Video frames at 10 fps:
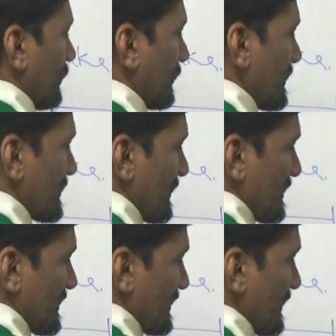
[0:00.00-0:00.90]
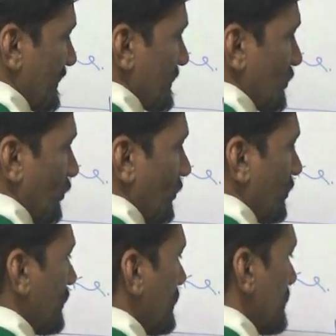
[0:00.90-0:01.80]
this is C.
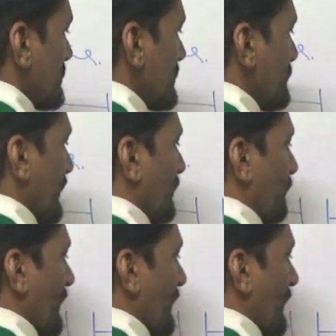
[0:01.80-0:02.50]
So C1